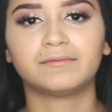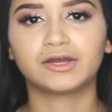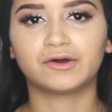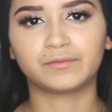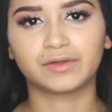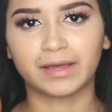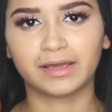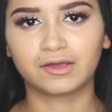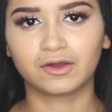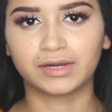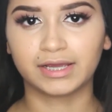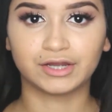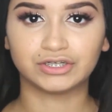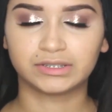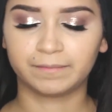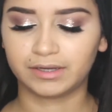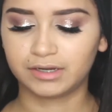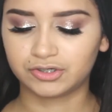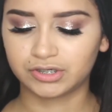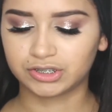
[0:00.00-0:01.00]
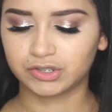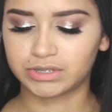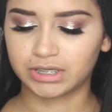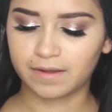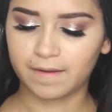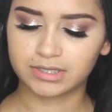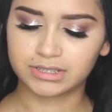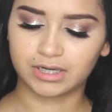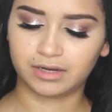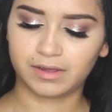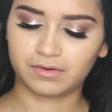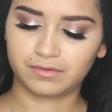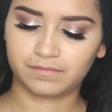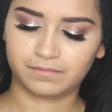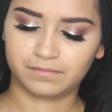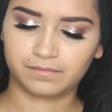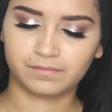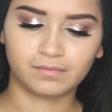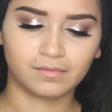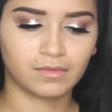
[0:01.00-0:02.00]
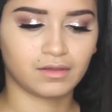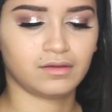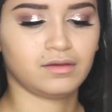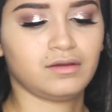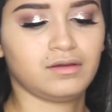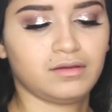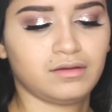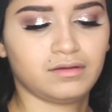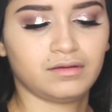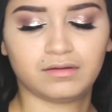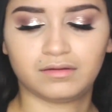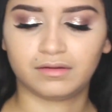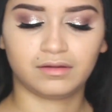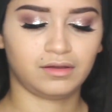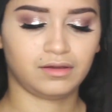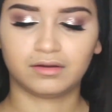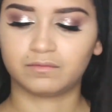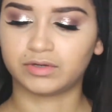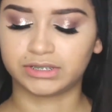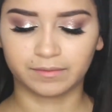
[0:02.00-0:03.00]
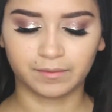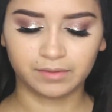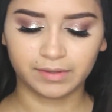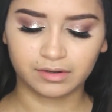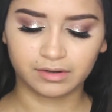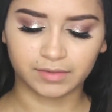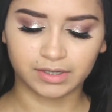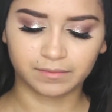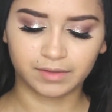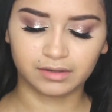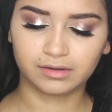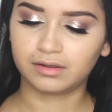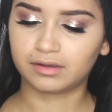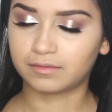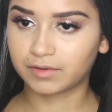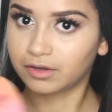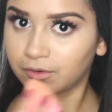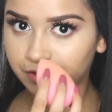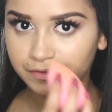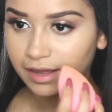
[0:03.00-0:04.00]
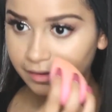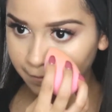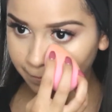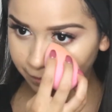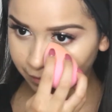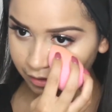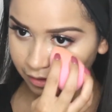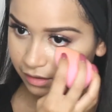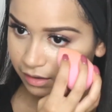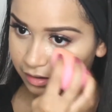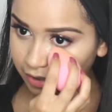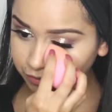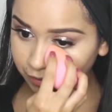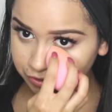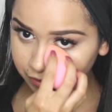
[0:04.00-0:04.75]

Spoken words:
Now I'm going to go in with my Coty Airspun Translucent Setting Powder.